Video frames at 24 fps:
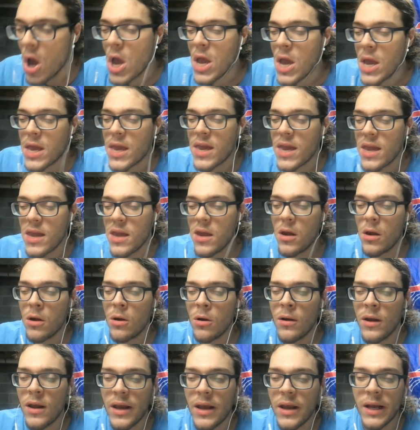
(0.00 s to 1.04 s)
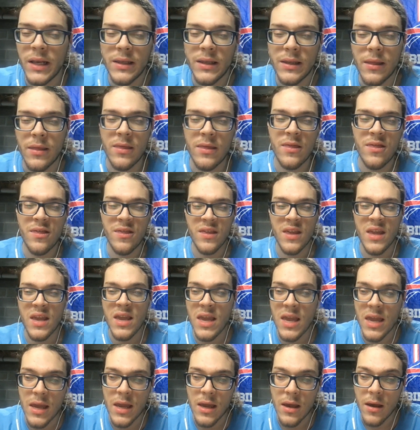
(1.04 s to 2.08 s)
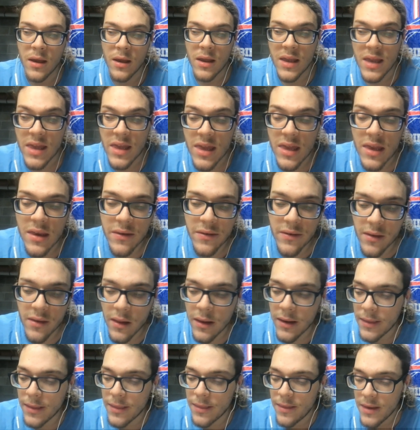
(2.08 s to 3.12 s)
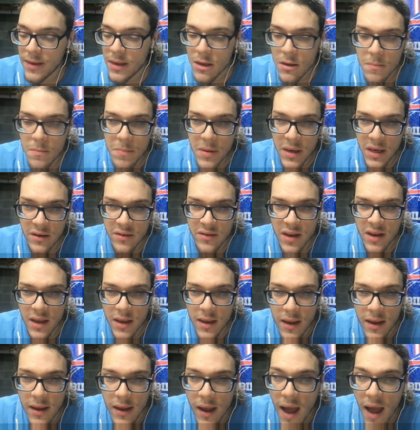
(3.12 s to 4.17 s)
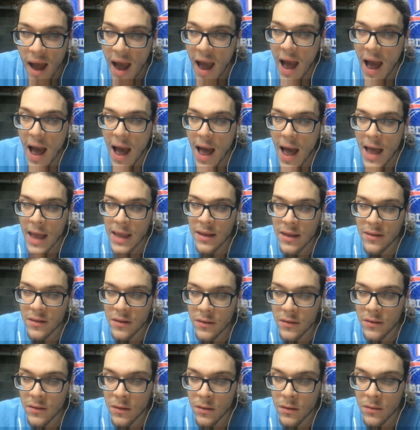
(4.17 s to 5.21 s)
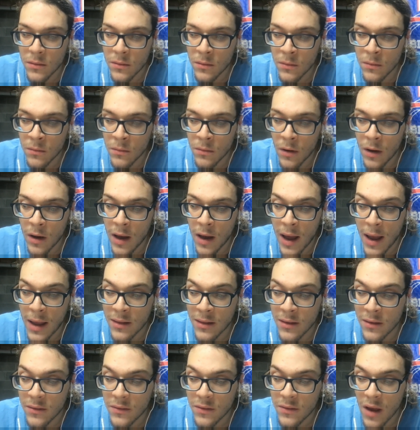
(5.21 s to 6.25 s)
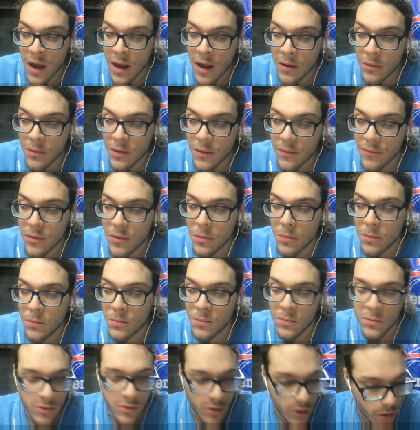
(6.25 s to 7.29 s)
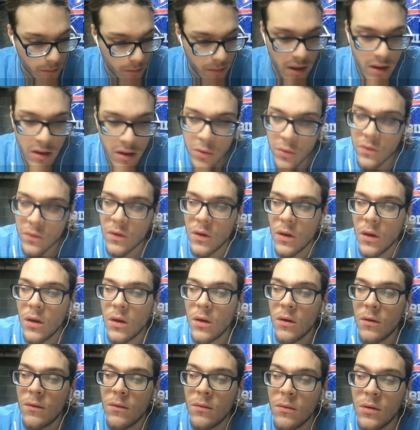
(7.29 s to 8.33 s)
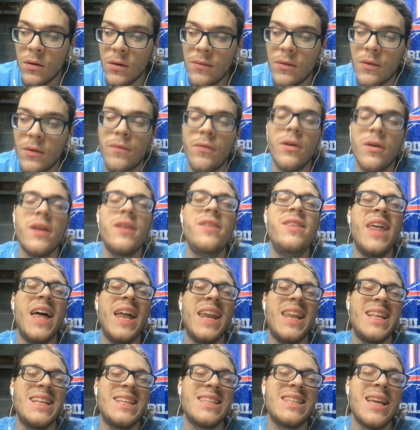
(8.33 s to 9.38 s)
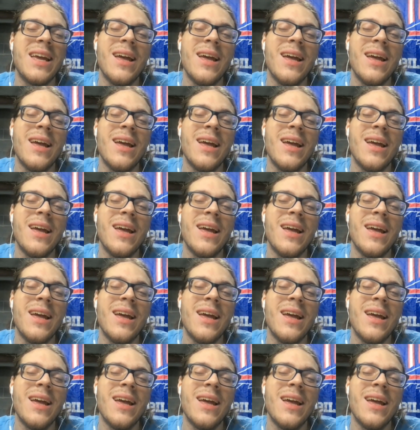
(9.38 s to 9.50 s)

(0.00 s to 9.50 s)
Here is easily the big ticket, eye in the sky, whatever term they use, whatever phrase that is.